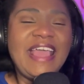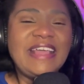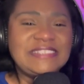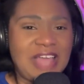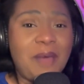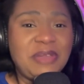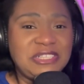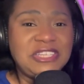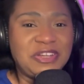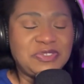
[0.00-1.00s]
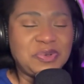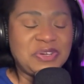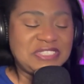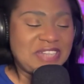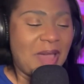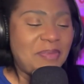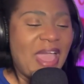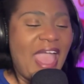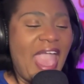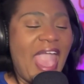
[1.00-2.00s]
is coming to their doorstep.
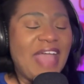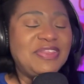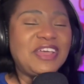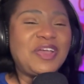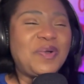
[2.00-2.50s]
And the